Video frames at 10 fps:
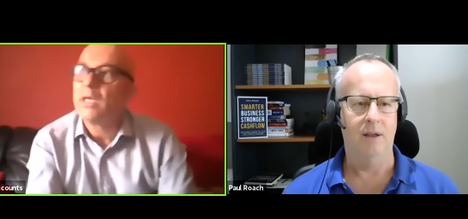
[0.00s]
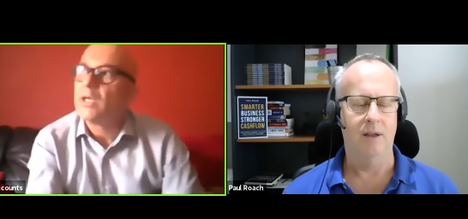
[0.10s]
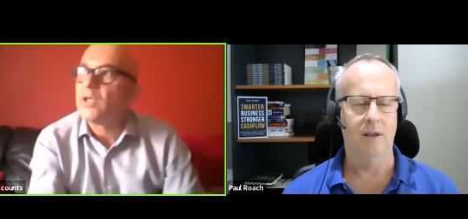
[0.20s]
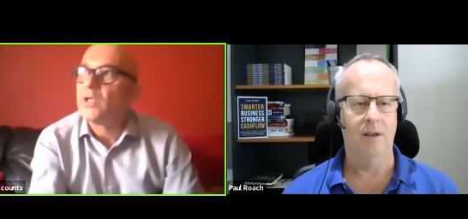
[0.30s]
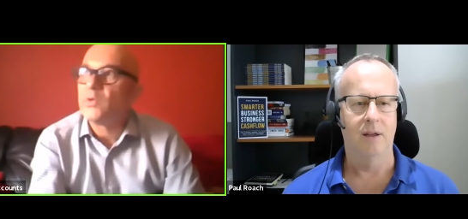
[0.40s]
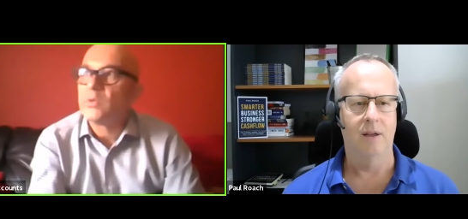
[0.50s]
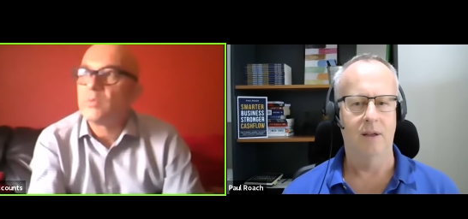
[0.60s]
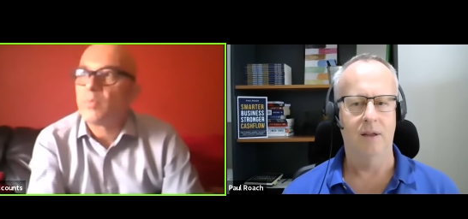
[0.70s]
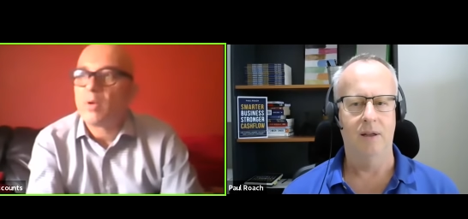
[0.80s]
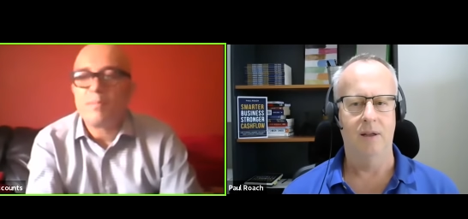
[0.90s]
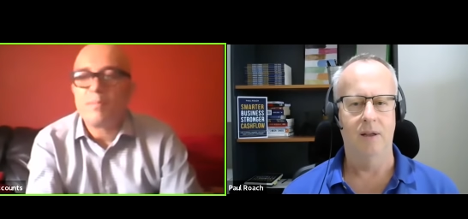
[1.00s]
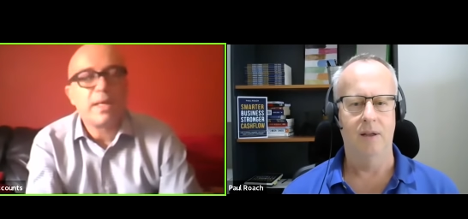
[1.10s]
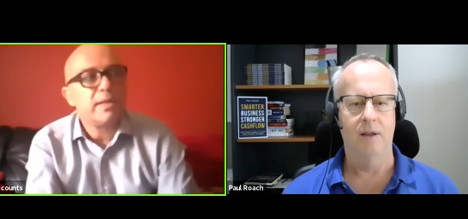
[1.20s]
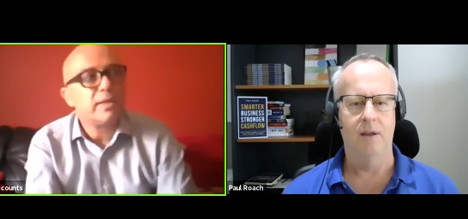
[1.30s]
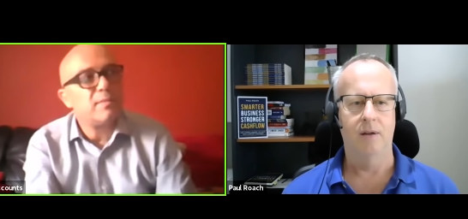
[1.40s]
Speaker 1: You would
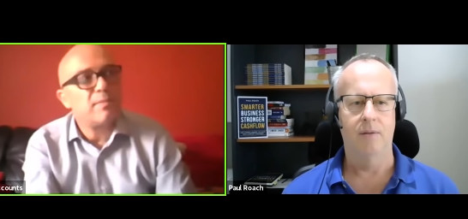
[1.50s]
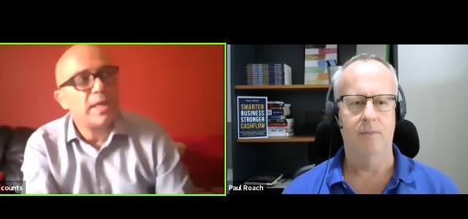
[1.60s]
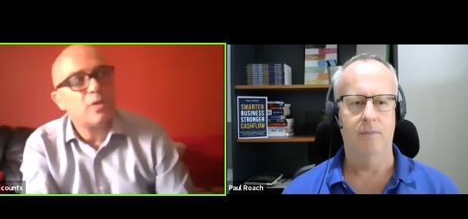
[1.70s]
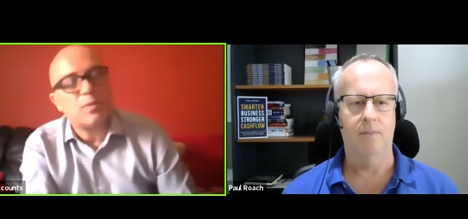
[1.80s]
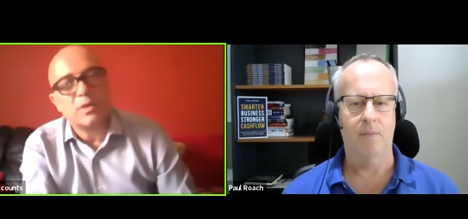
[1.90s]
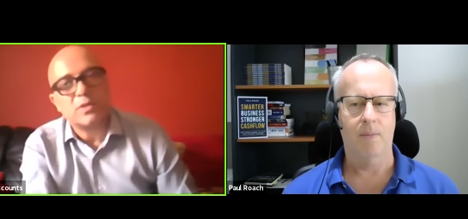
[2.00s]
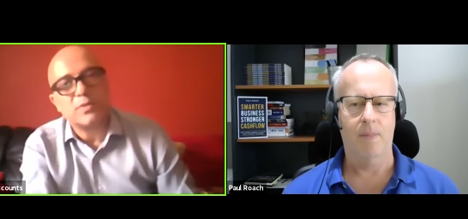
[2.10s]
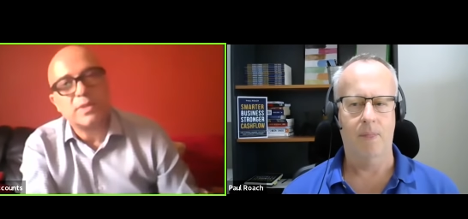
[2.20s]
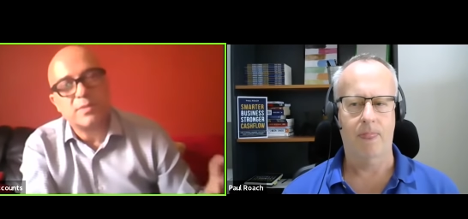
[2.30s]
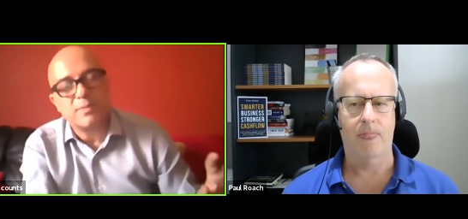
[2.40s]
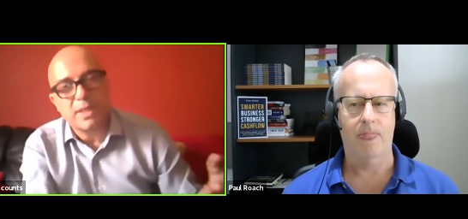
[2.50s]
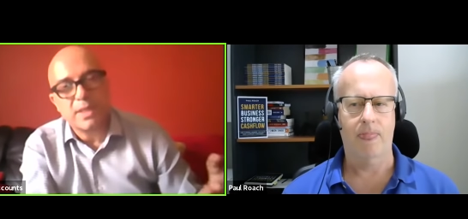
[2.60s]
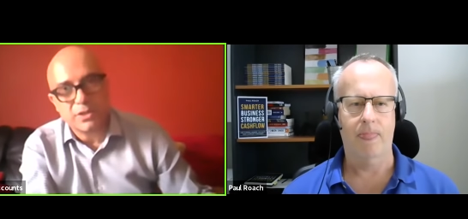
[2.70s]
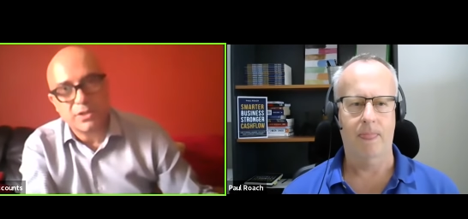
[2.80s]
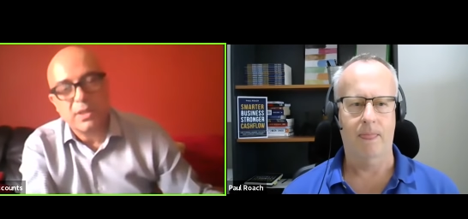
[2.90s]
bombard the mailbox with as
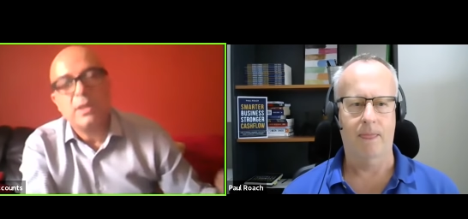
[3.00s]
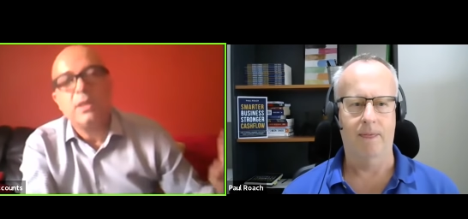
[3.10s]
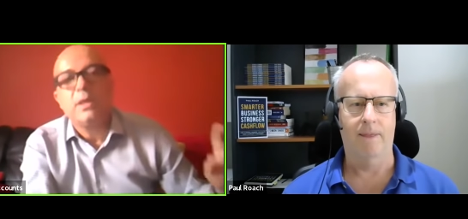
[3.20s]
much